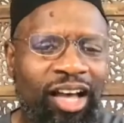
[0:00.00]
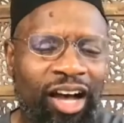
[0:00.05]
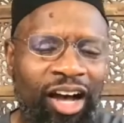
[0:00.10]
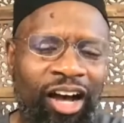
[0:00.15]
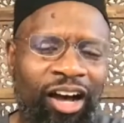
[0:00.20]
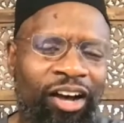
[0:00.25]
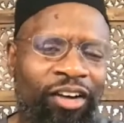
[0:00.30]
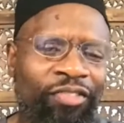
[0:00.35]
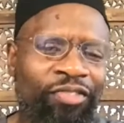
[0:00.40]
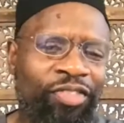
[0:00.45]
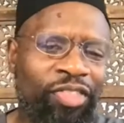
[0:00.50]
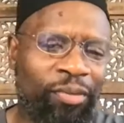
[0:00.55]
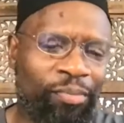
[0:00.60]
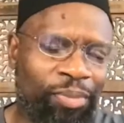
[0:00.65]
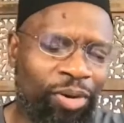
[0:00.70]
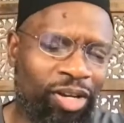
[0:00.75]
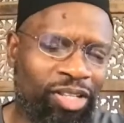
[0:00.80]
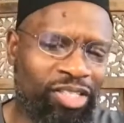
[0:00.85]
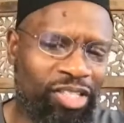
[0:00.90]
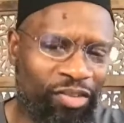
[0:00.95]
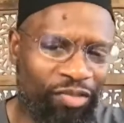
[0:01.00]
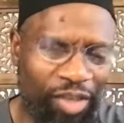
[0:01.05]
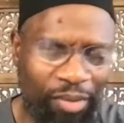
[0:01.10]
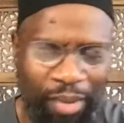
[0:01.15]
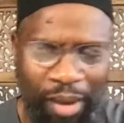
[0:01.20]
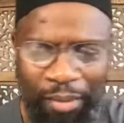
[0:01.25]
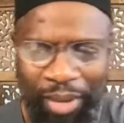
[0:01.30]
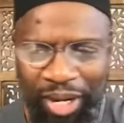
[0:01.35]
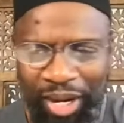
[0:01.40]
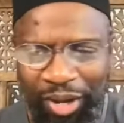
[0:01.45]
of the books of
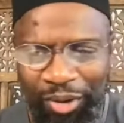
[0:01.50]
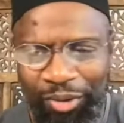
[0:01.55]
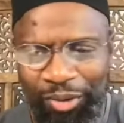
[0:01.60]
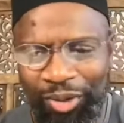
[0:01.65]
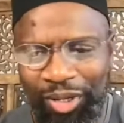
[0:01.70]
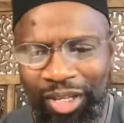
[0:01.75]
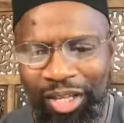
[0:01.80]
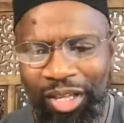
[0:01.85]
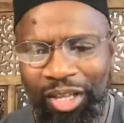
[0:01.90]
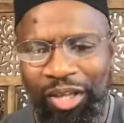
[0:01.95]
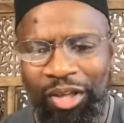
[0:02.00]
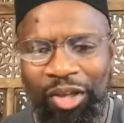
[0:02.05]
Imam An-Nawawi,